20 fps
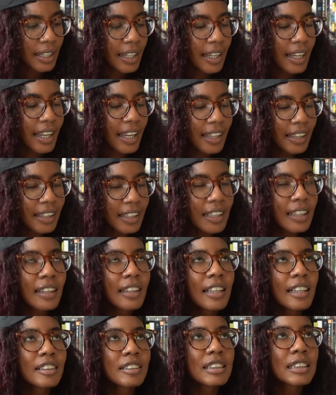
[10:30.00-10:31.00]
And then
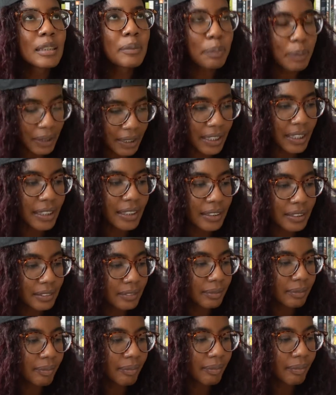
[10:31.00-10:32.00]
there's the ping.
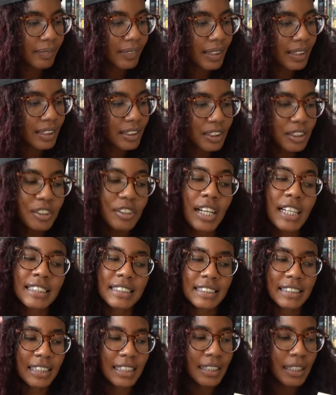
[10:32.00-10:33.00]
She tries
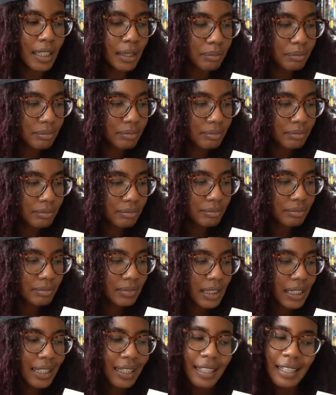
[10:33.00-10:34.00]
to get up.
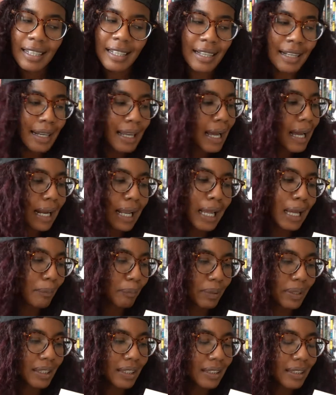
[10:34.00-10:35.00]
Not
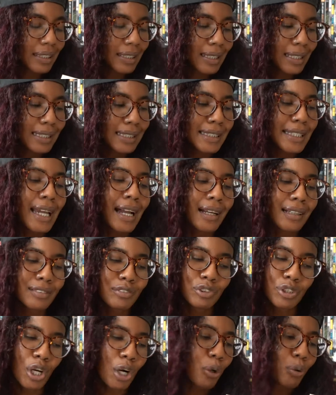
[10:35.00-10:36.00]
happening. Yeah,
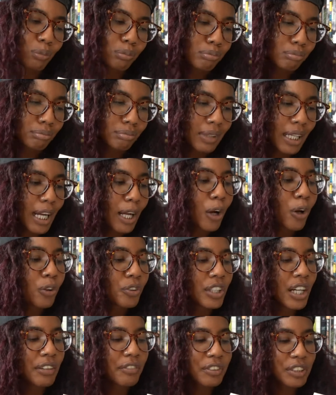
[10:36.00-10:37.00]
no. I
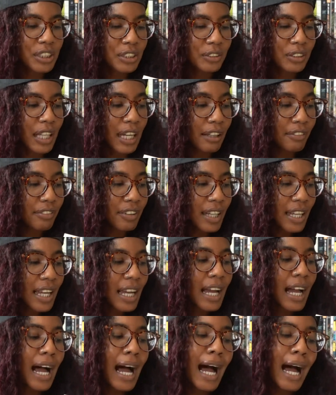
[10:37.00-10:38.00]
hold on for dear life.
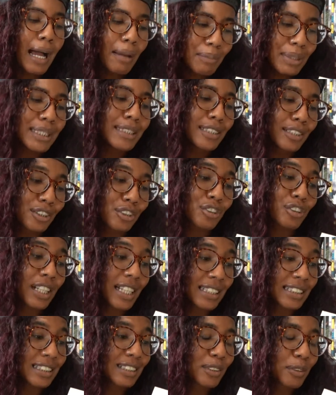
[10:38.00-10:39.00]
I'm in
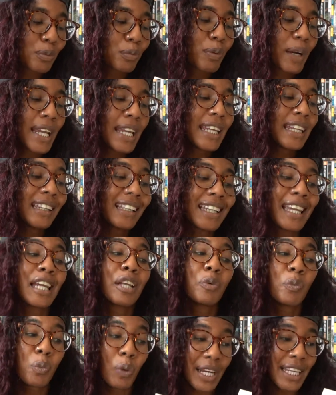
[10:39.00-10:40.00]
distress. Rae
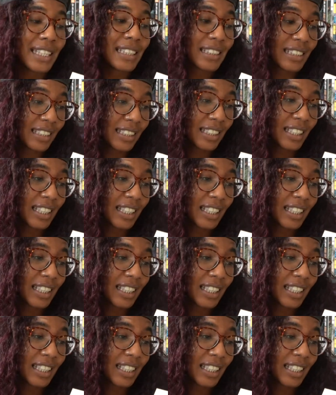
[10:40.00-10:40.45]
can wait.